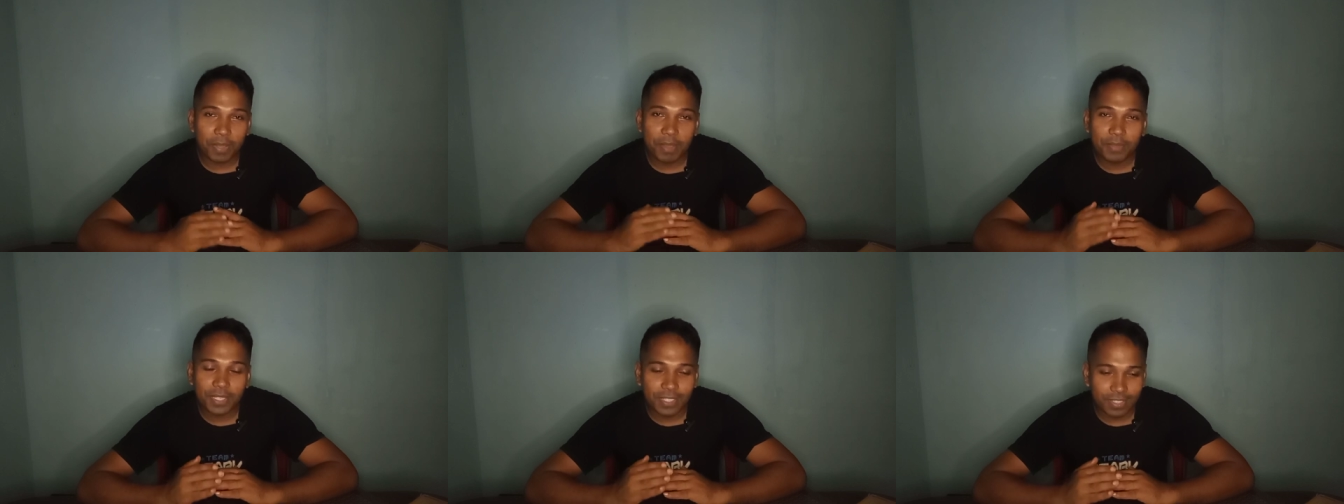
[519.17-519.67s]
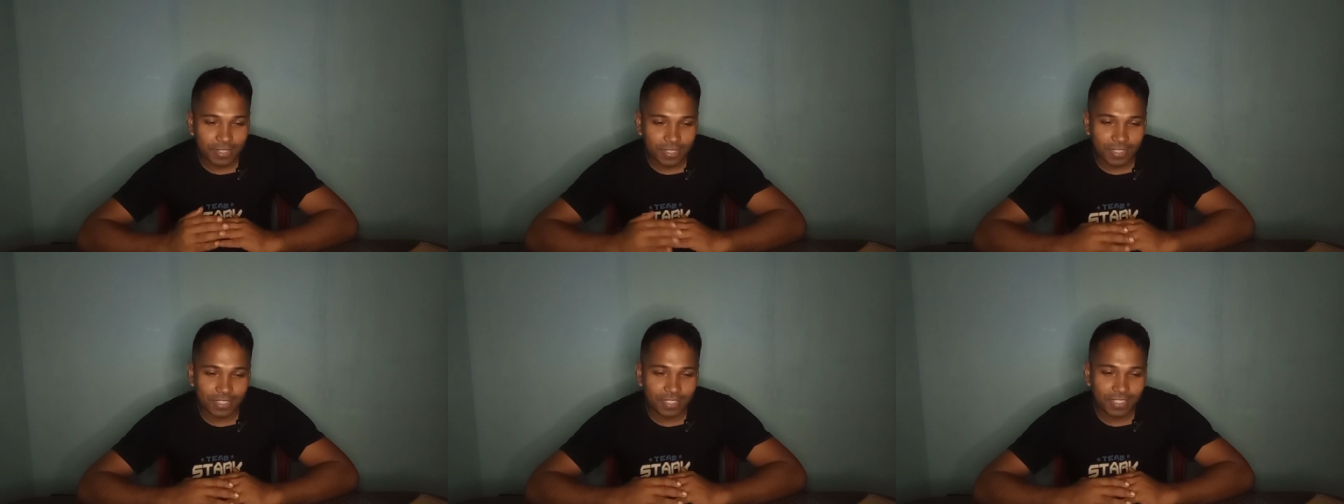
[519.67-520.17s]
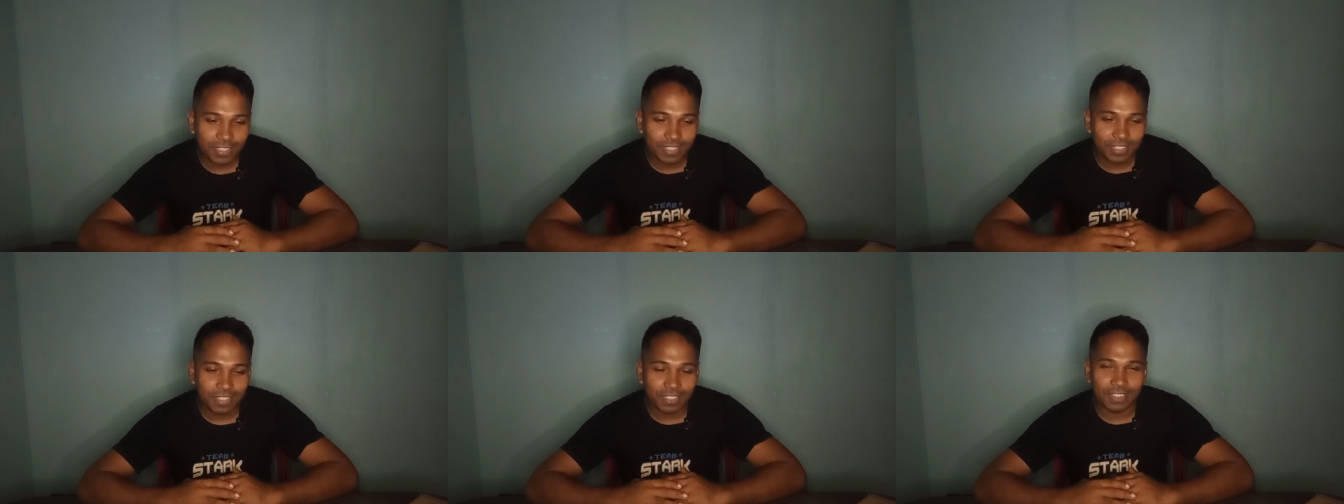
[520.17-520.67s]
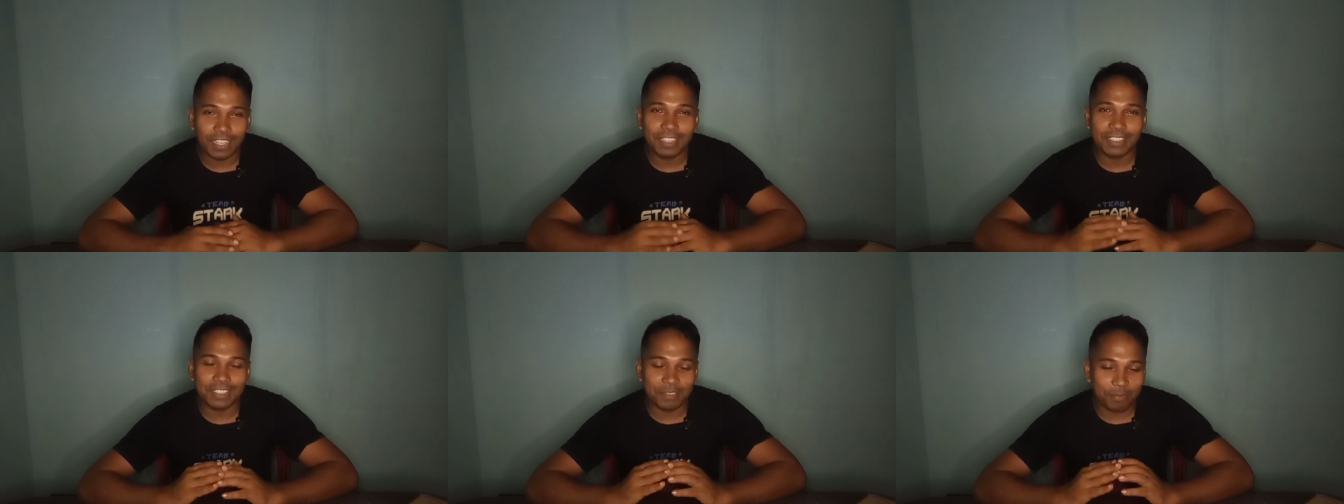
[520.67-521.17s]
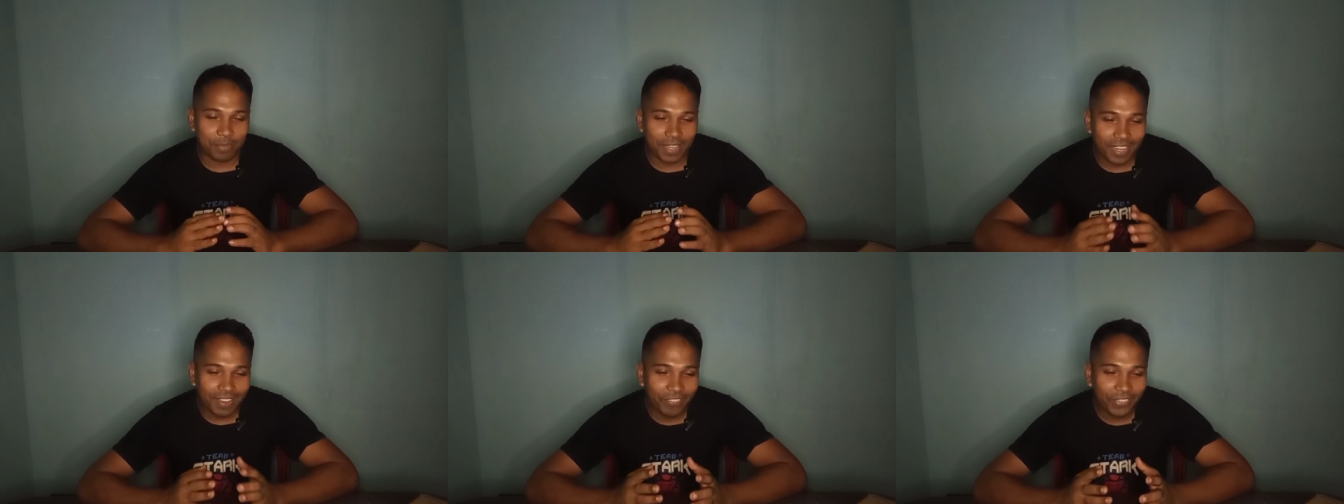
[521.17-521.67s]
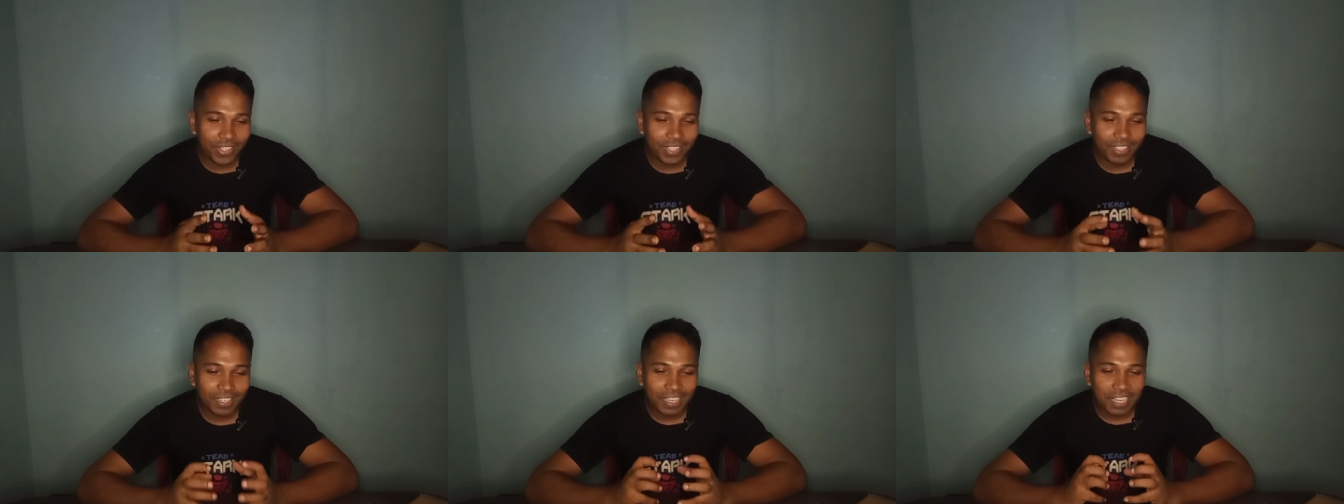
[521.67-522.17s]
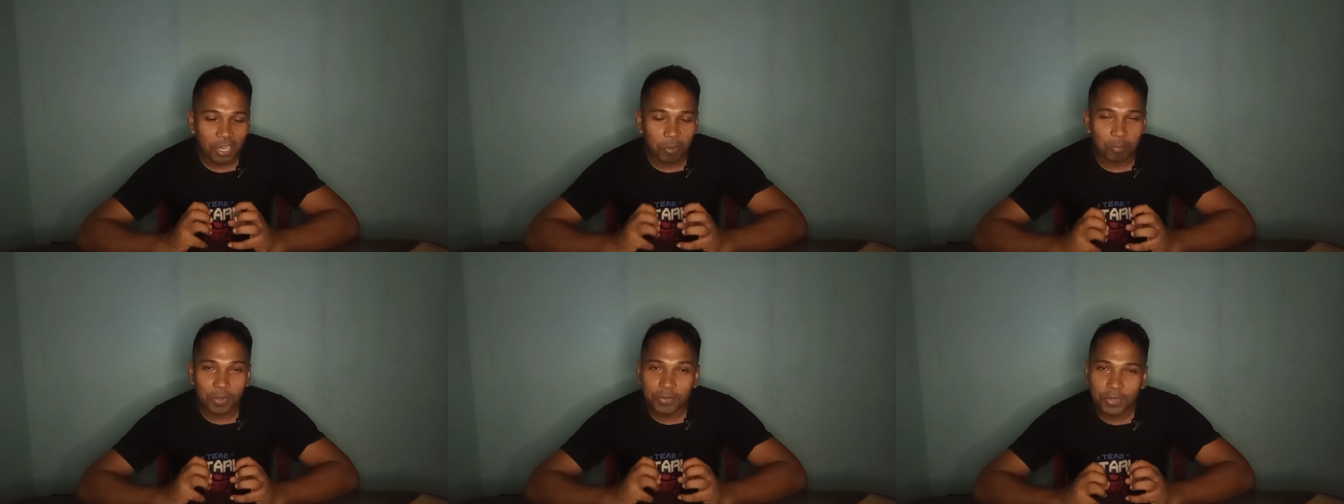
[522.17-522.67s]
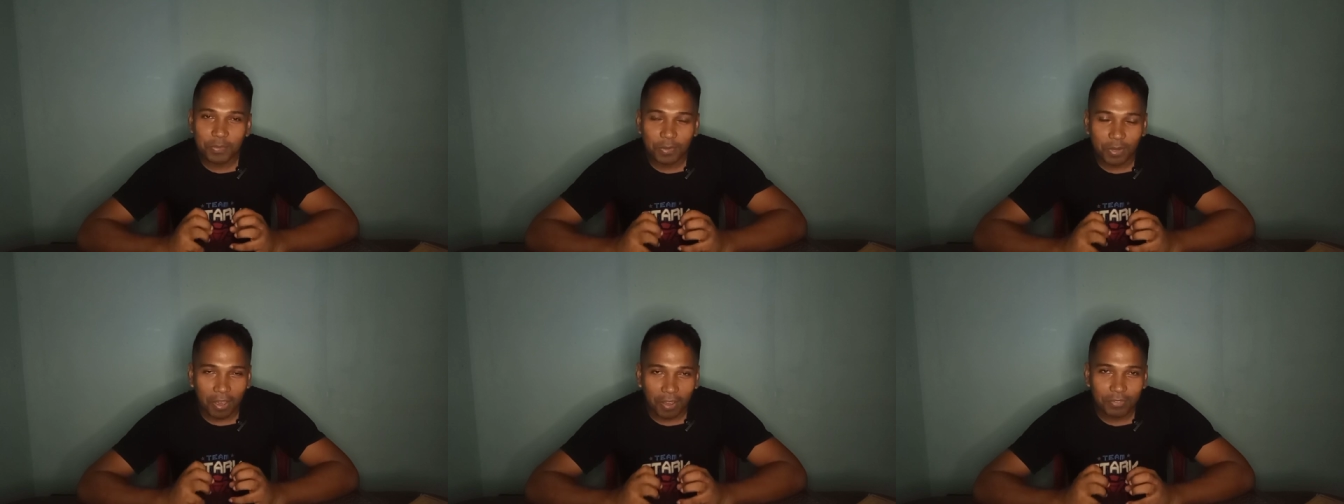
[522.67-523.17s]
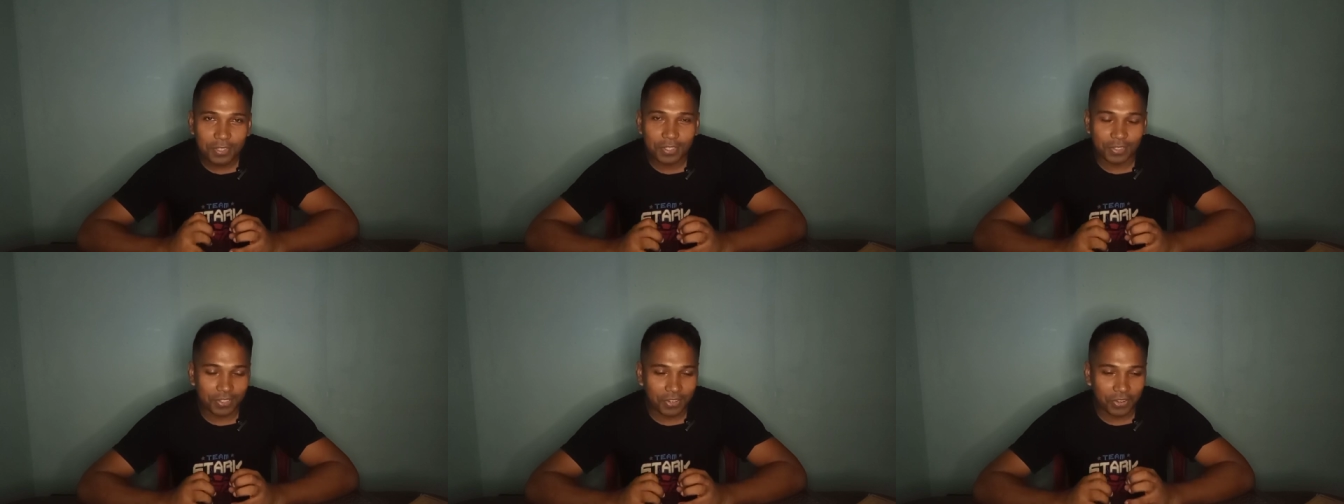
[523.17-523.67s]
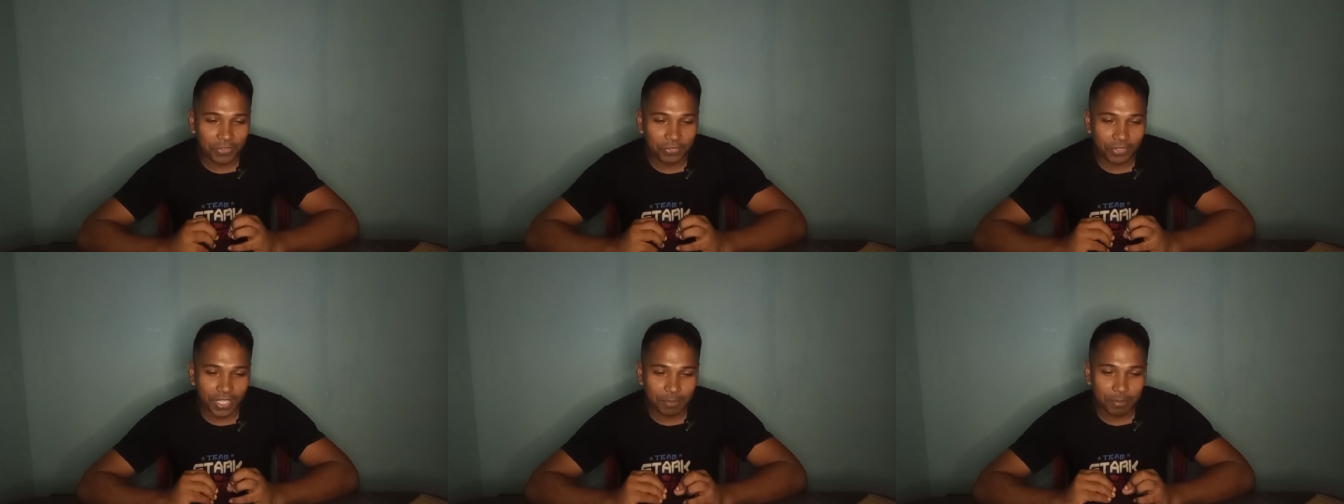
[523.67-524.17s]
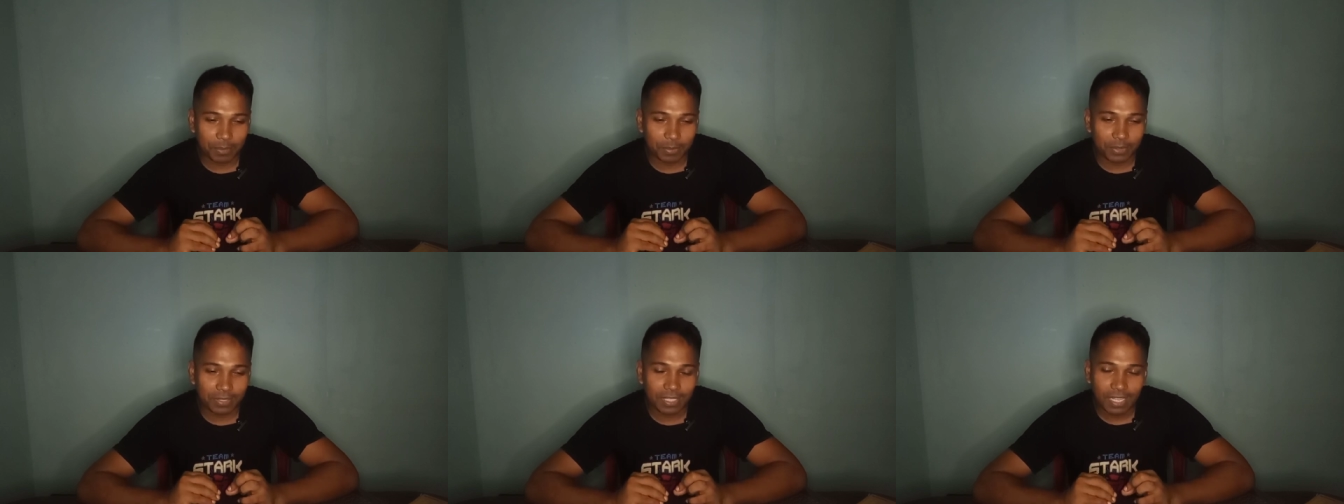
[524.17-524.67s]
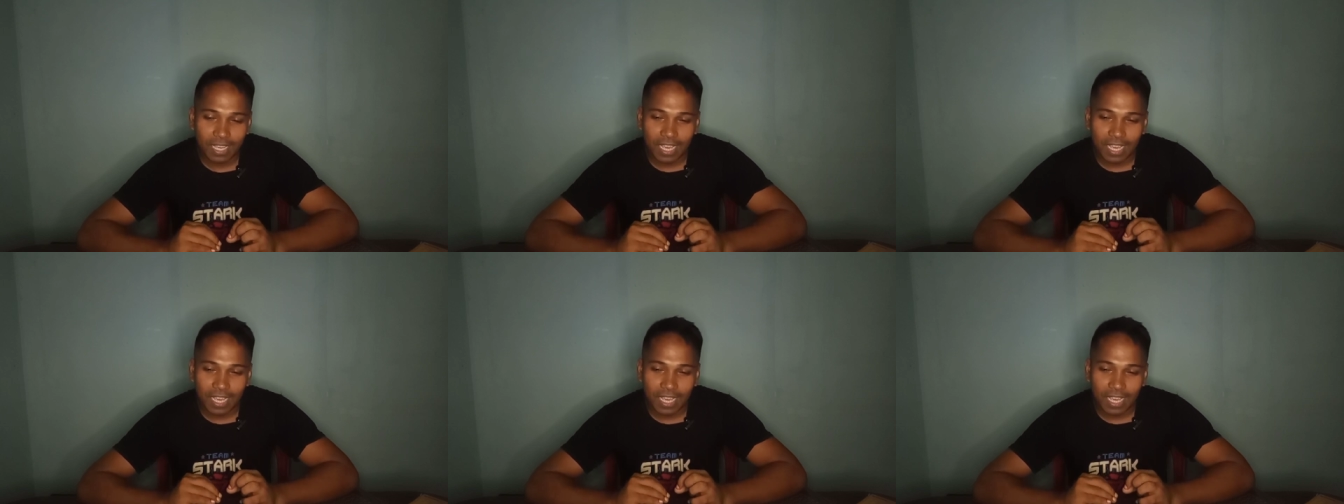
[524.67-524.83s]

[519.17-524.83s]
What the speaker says: payment history. That is a very beautiful option on Redbubble.